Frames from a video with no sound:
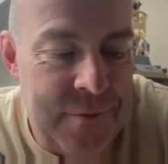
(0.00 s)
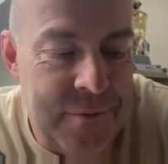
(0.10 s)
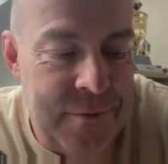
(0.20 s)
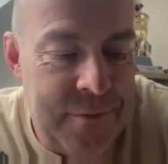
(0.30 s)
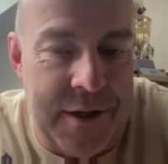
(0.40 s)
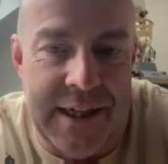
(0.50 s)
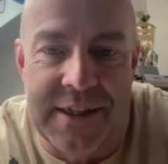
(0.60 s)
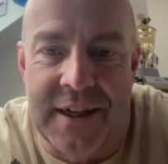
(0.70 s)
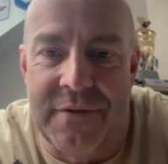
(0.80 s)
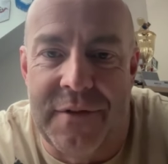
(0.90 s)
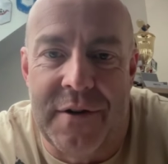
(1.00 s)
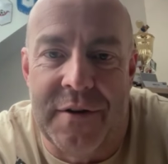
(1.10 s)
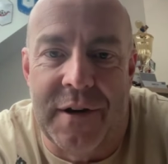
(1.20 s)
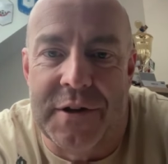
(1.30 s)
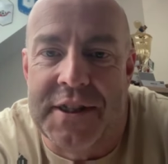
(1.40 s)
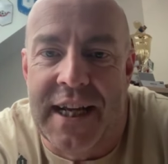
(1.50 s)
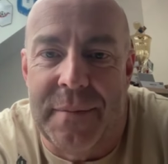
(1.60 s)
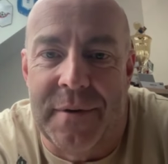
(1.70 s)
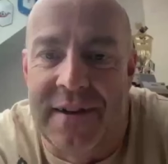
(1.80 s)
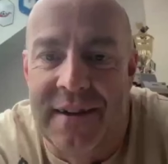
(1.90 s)
But he's got a very, very stable
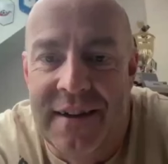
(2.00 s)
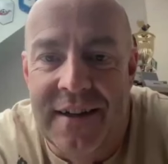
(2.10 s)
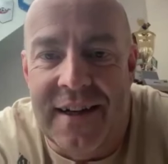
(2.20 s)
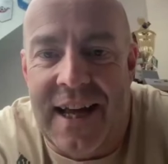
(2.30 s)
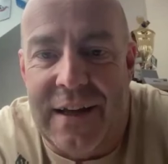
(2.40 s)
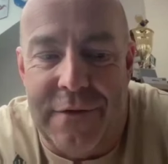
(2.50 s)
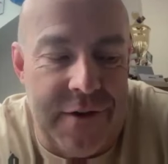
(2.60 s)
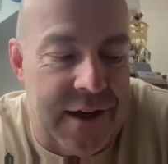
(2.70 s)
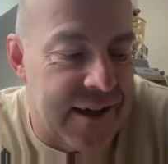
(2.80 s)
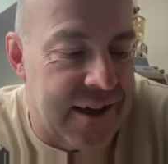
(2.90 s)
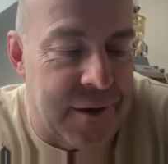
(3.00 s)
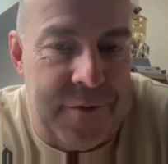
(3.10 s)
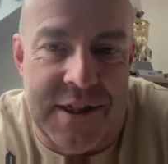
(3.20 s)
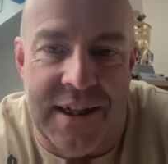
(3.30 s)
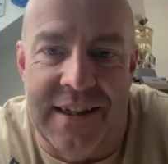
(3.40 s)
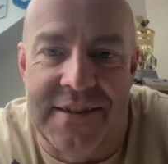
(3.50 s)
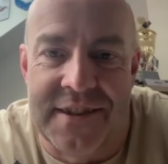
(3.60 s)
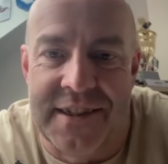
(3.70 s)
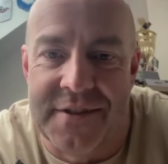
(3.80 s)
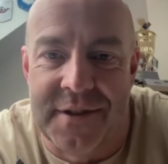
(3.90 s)
life, yeah. And then obviously
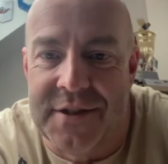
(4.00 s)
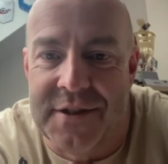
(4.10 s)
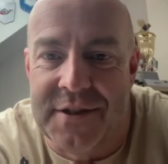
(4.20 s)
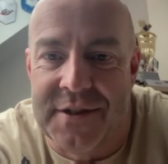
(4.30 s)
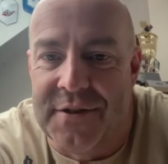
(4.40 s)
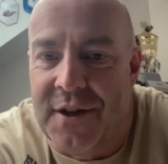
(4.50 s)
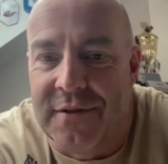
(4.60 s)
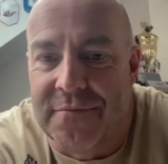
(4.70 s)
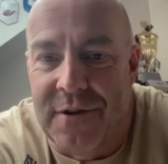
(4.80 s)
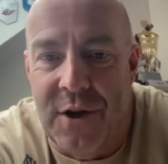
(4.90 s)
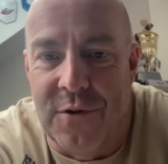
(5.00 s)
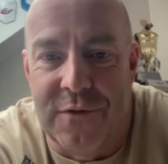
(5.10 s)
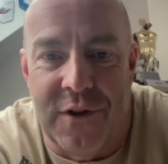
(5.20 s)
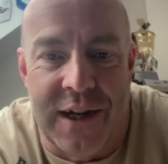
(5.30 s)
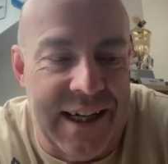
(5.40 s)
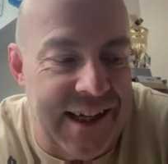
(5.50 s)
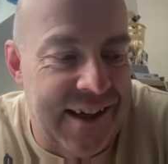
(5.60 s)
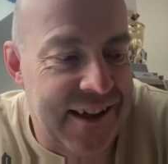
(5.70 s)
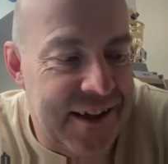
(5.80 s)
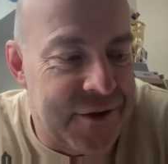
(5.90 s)
he's not known for any
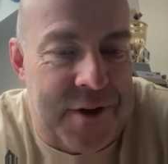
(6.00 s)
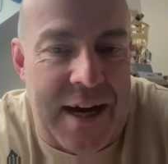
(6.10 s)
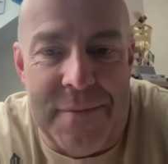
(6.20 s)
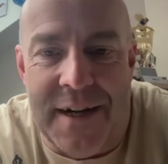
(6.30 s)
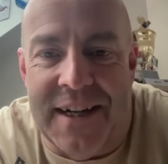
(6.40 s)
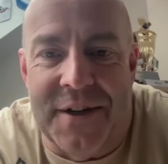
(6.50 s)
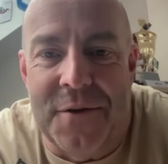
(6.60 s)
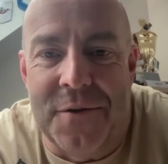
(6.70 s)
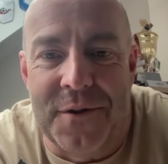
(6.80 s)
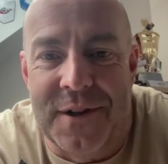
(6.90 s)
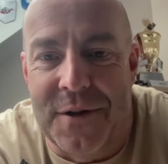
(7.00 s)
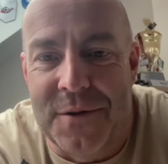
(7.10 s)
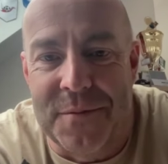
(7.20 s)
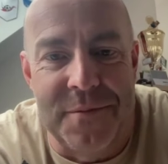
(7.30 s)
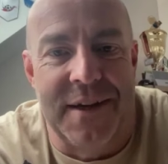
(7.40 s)
drama, no